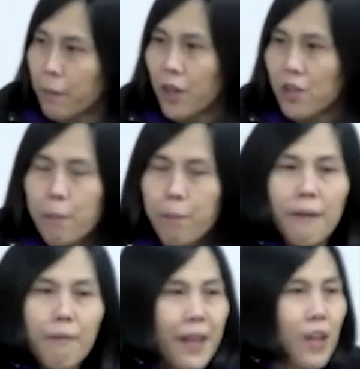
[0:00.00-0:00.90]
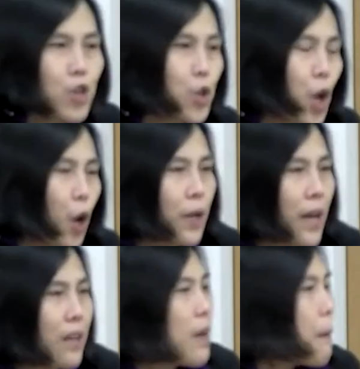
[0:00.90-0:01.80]
Because the, um, as you know
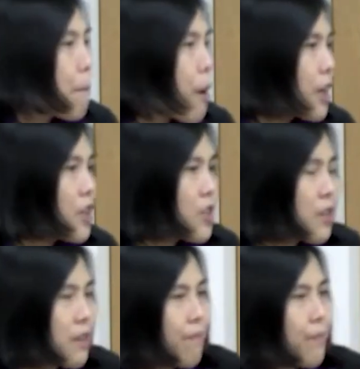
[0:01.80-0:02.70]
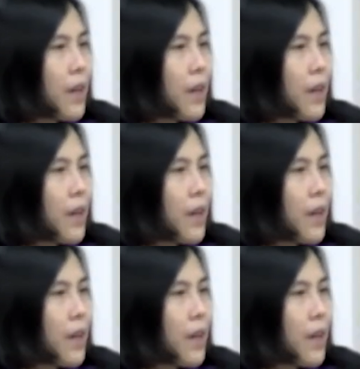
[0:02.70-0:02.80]
that Parkinson